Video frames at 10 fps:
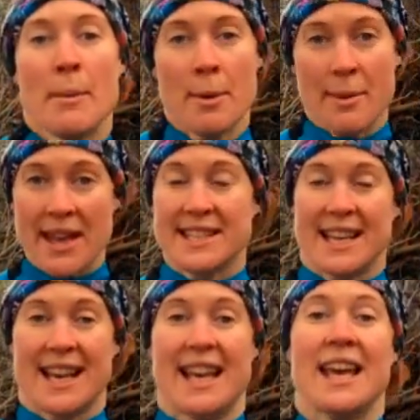But
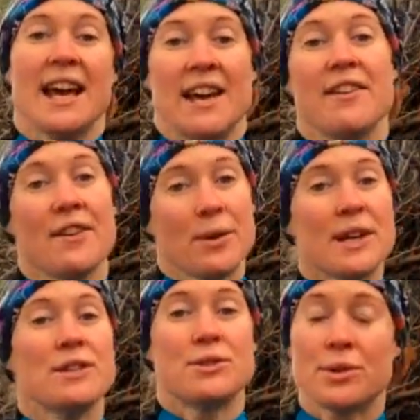basically, if you
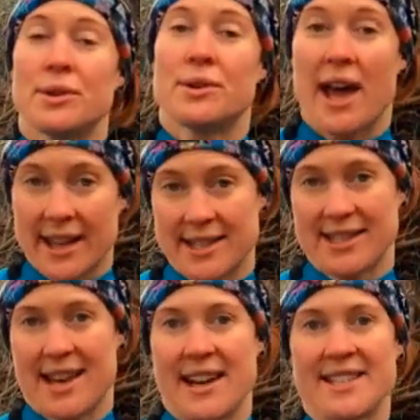enjoy your
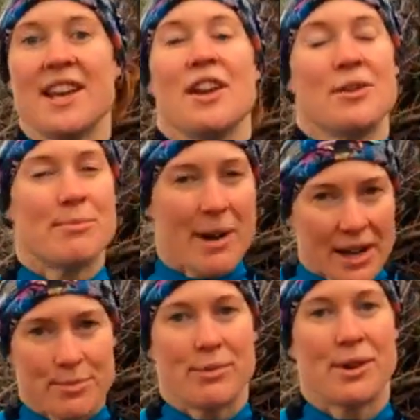exercise, you're
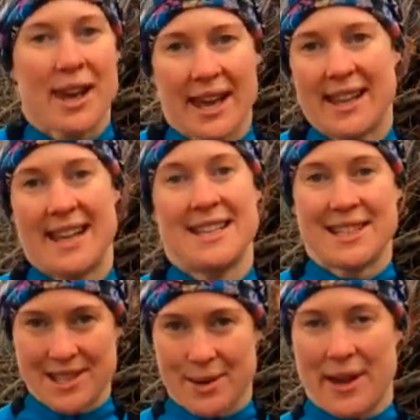much more likely
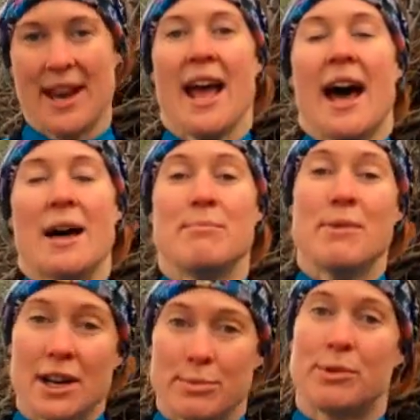to do it and
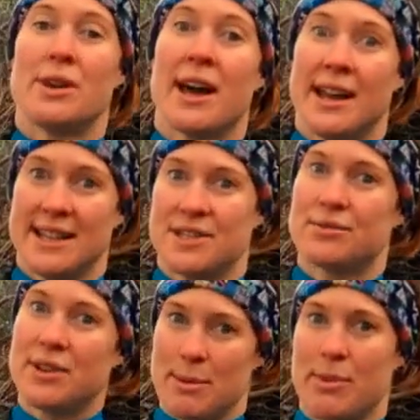much more likely to
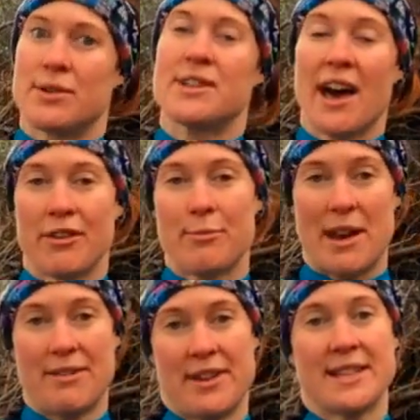reap those health
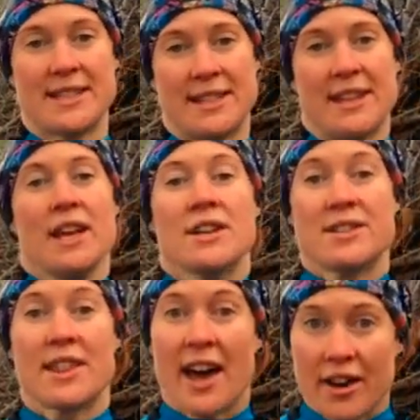benefits.
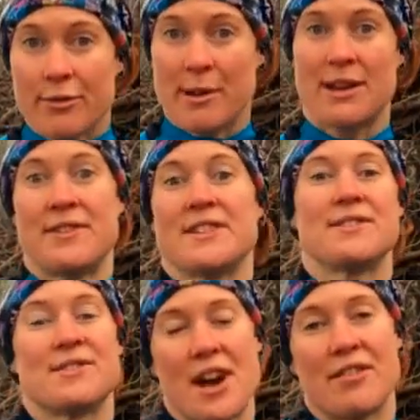So the health benefits
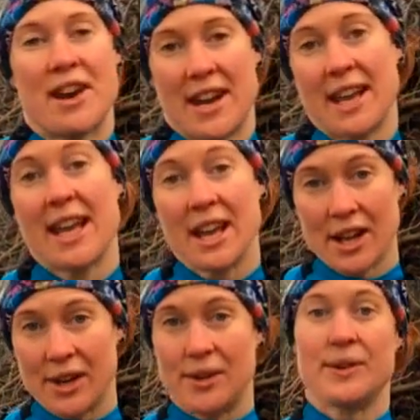of trail running
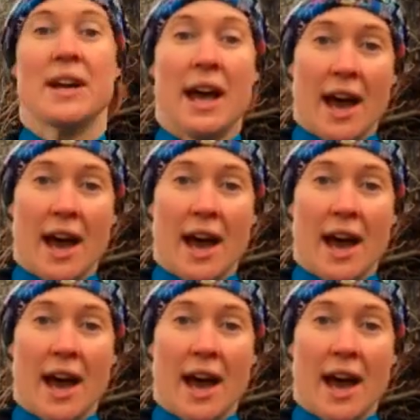include